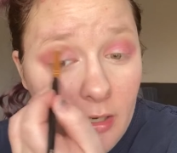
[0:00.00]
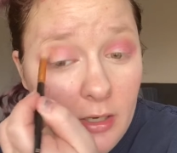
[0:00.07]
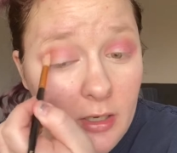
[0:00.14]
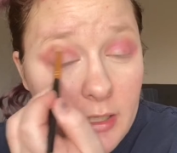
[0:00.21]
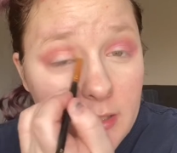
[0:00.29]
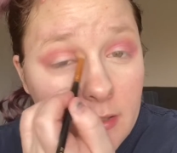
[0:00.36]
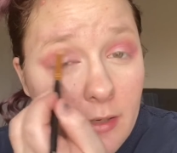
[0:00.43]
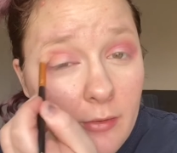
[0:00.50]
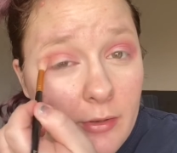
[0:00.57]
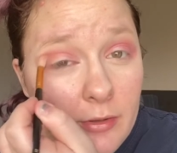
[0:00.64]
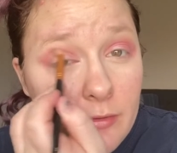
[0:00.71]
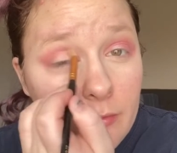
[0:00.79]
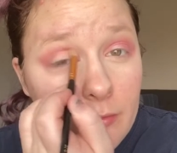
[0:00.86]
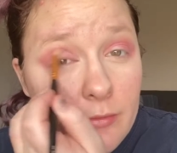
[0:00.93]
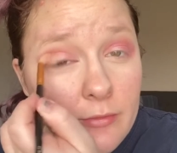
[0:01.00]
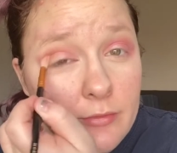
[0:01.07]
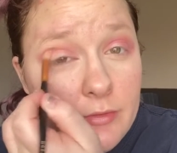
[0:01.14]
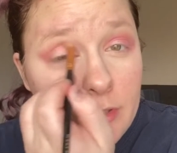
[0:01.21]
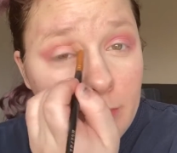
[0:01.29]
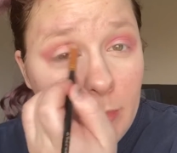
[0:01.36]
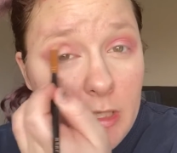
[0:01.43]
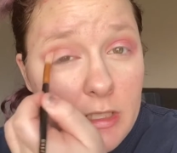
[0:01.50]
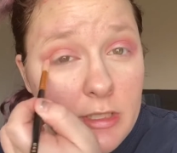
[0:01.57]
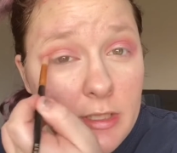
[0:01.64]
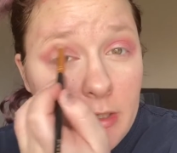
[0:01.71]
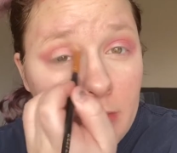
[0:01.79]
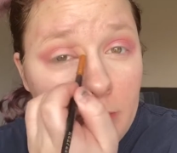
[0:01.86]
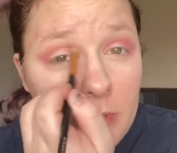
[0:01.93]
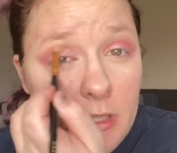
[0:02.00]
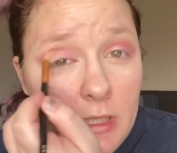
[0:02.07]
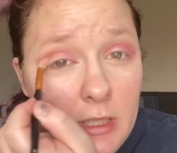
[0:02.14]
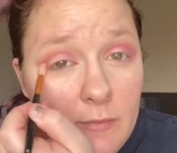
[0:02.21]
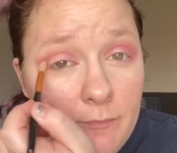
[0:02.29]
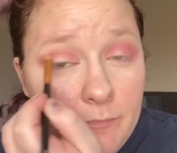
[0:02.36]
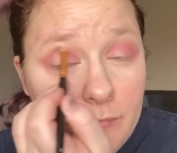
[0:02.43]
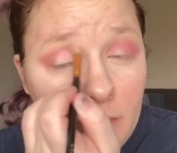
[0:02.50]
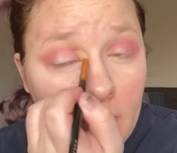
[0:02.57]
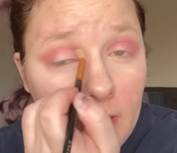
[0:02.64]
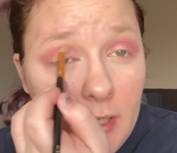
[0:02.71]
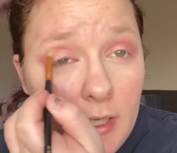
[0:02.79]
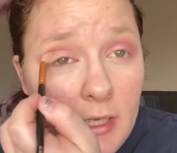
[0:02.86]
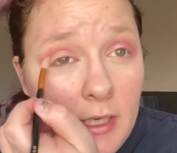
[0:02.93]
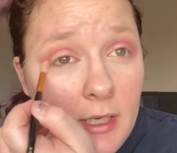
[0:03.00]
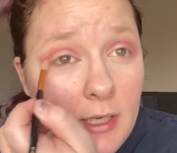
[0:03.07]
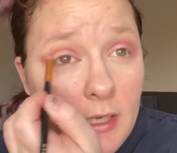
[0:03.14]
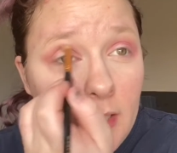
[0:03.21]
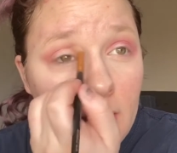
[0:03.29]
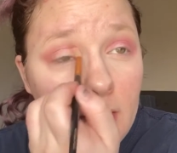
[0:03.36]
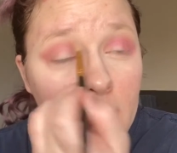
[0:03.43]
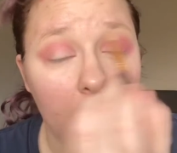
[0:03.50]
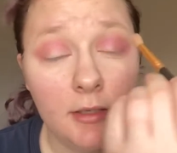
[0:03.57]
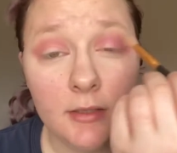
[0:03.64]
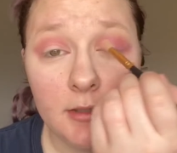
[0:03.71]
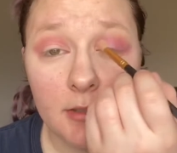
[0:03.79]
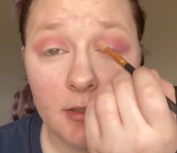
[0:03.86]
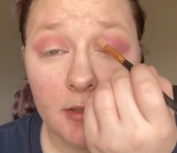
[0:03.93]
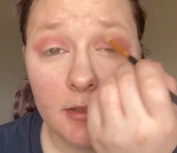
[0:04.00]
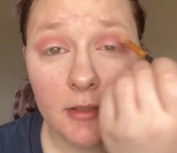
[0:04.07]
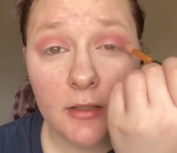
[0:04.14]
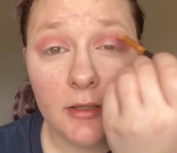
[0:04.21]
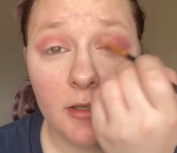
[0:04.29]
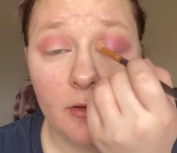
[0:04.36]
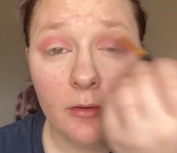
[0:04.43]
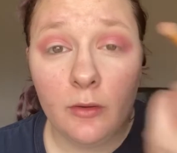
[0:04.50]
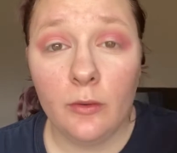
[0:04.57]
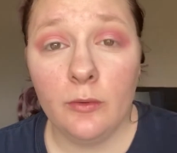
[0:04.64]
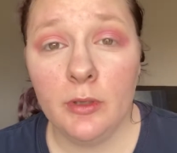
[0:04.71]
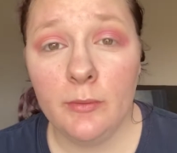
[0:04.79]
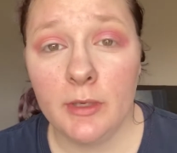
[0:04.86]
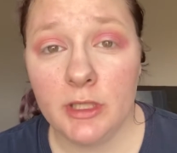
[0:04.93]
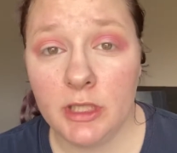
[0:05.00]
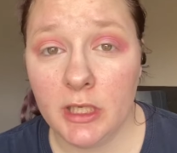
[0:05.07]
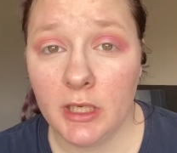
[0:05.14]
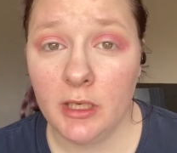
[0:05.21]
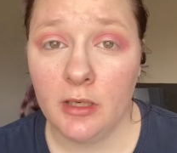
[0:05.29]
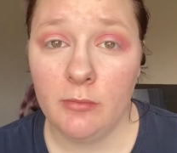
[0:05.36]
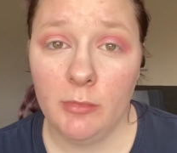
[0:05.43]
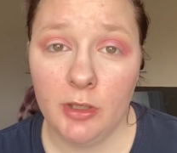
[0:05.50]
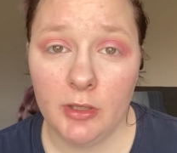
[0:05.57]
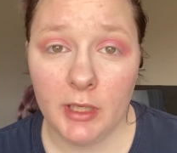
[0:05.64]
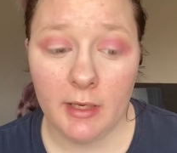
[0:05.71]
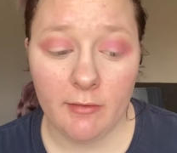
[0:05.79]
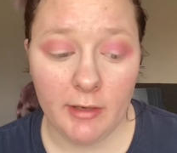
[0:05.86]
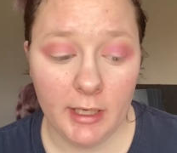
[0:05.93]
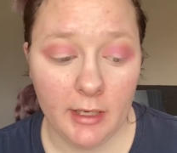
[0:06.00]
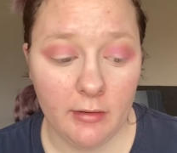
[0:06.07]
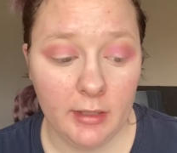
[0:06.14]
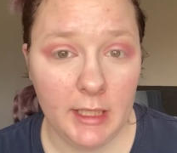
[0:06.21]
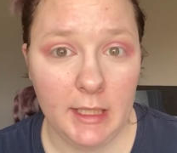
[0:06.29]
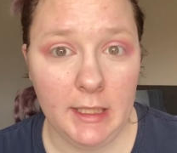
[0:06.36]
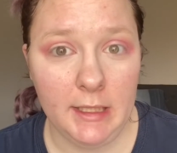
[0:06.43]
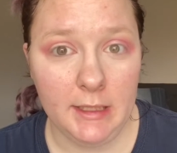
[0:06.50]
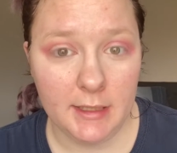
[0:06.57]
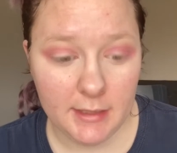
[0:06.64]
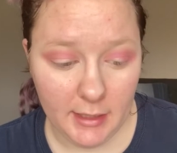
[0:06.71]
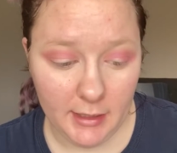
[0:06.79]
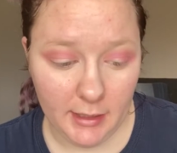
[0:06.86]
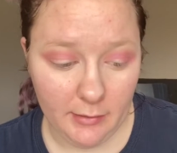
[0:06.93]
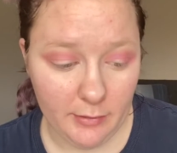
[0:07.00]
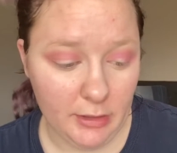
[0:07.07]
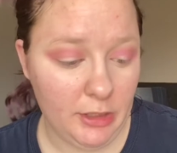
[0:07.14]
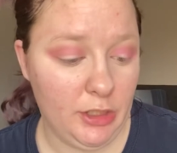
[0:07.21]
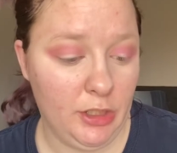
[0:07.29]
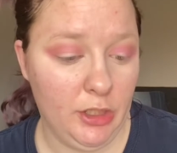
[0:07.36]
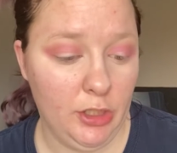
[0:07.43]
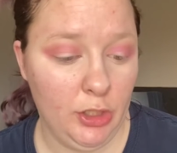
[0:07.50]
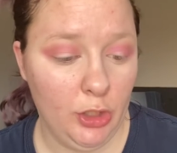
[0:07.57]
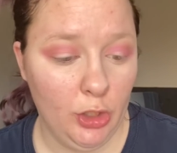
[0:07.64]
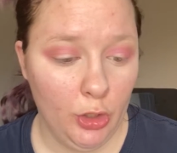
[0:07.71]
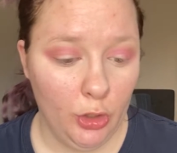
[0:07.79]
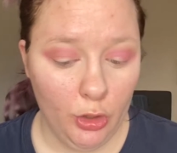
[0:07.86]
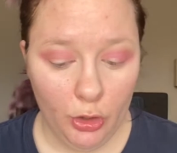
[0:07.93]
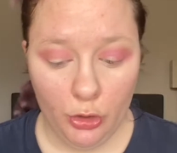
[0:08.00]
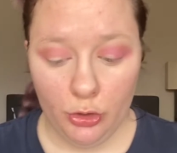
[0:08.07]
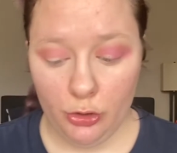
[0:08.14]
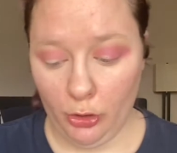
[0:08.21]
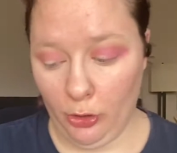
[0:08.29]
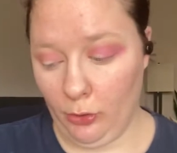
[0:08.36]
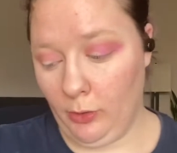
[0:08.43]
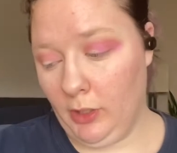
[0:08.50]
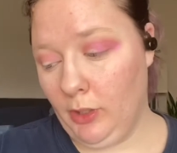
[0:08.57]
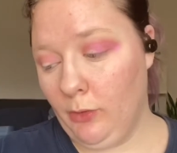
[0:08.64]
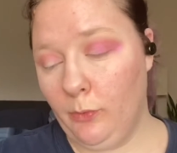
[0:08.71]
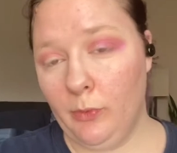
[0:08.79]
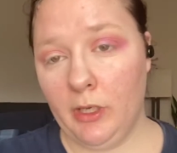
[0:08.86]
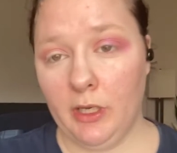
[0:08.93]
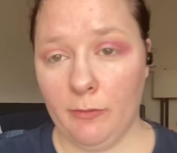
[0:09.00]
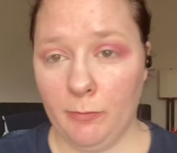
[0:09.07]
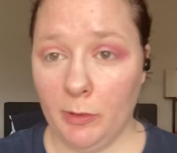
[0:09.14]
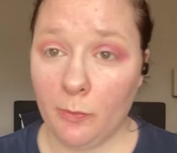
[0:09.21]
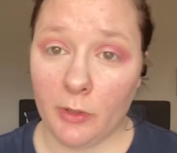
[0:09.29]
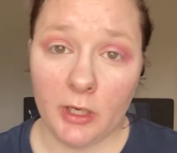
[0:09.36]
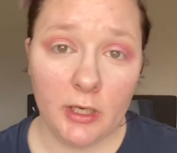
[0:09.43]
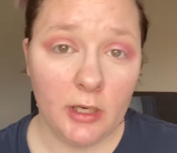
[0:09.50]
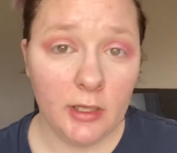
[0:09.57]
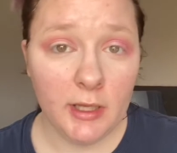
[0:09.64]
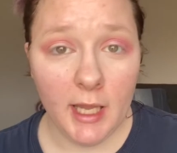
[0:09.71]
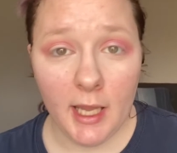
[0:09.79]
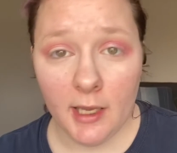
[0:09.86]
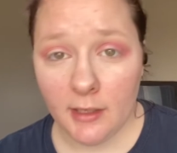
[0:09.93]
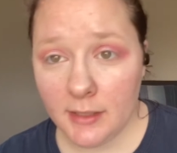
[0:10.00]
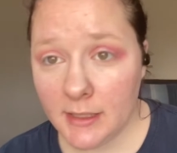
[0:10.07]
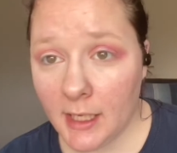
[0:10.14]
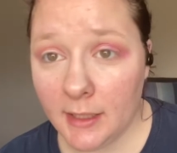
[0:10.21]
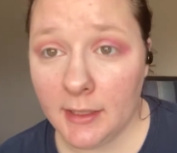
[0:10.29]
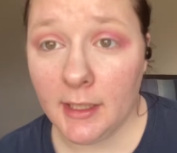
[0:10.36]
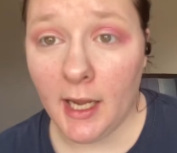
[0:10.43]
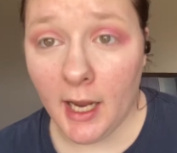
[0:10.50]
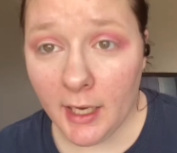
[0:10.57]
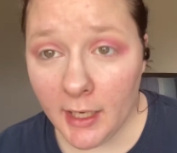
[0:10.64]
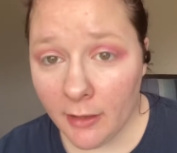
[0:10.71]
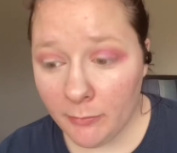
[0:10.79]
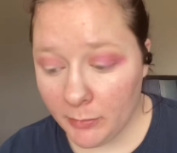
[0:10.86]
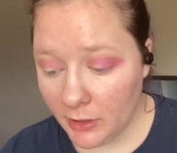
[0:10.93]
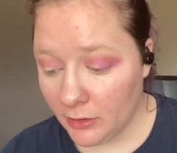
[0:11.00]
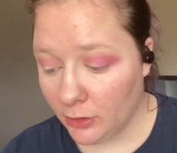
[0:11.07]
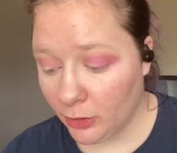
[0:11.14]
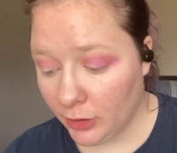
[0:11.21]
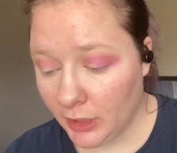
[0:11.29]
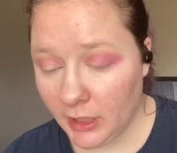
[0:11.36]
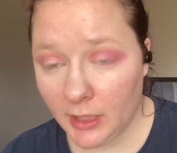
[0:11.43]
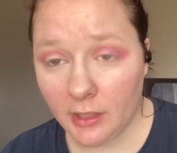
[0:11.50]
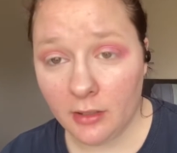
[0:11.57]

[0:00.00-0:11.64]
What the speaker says: is going through speech therapy, and the only way she can communicate right now is sign language. So we've been working on that. Dad and I have been learning